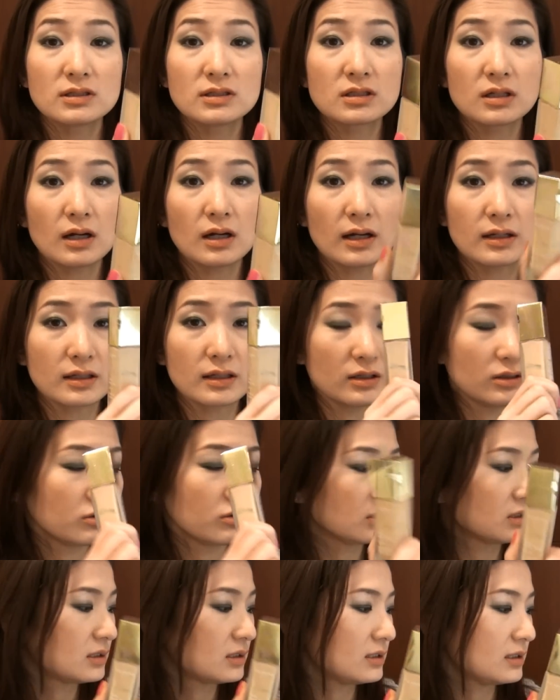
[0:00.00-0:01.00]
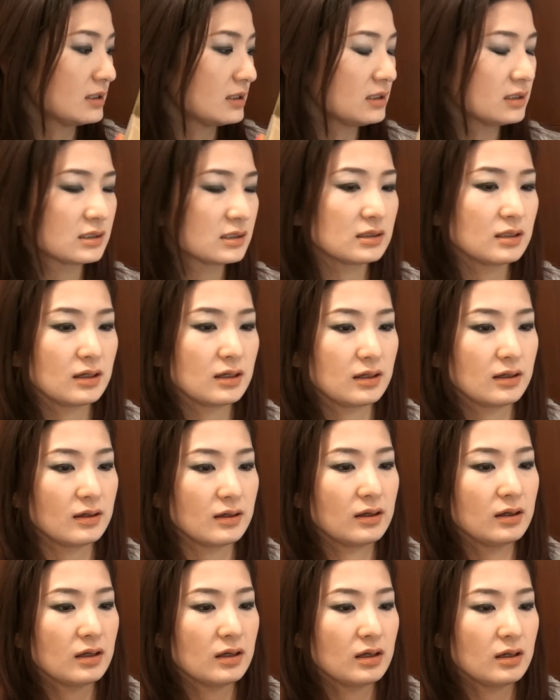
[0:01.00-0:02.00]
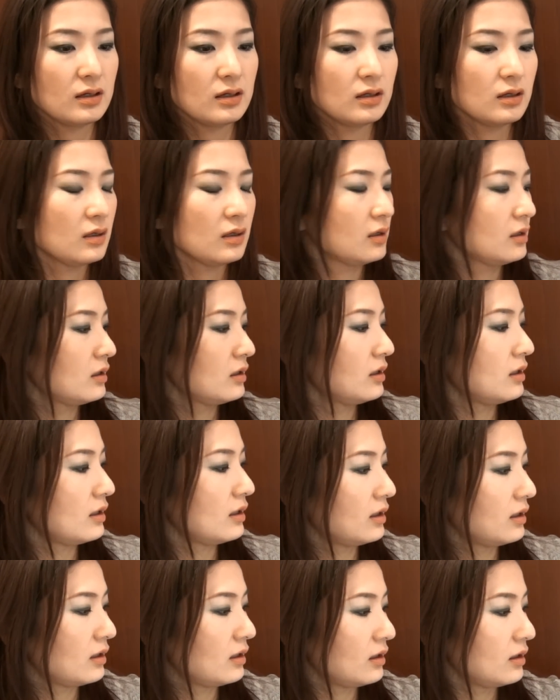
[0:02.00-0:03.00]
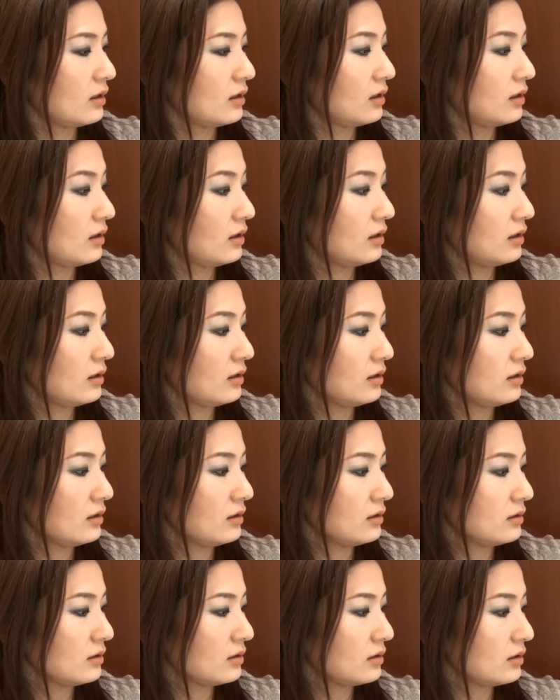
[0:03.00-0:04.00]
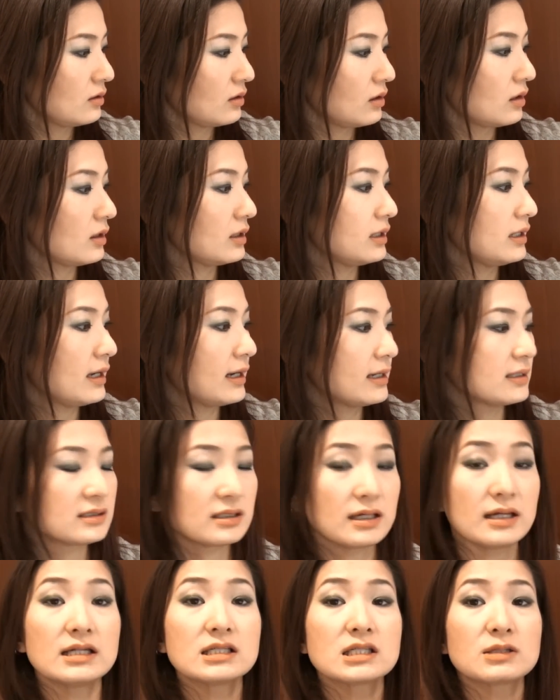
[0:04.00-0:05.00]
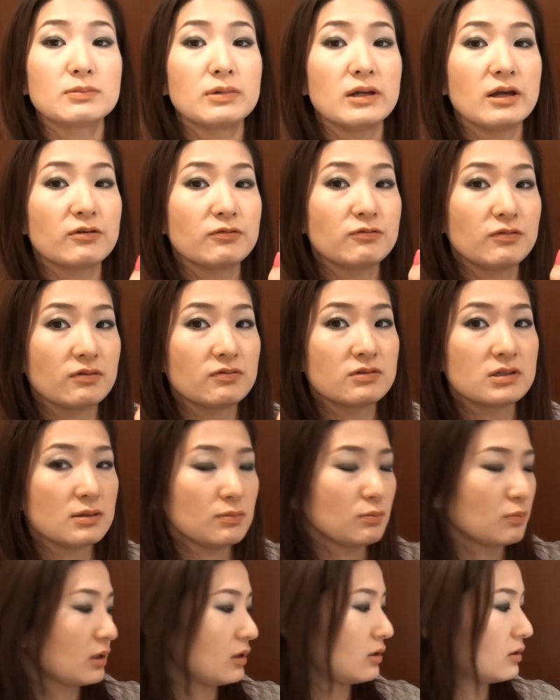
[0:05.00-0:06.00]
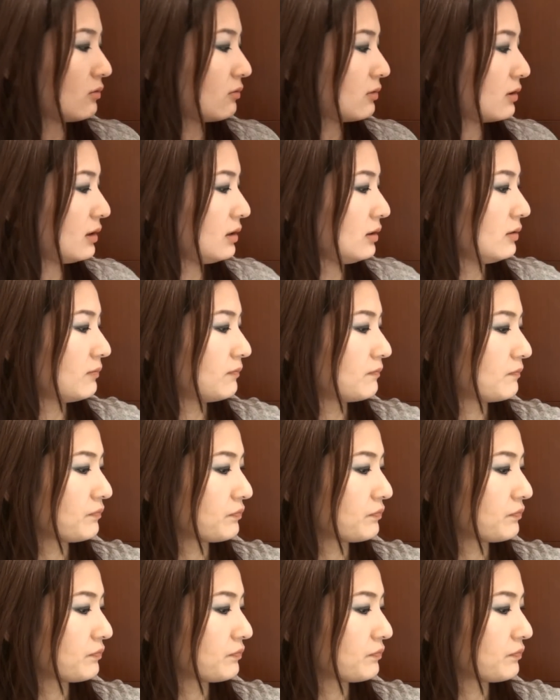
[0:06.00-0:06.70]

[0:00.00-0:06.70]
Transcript: winter I can use this. And it has an SPF 15, by the way.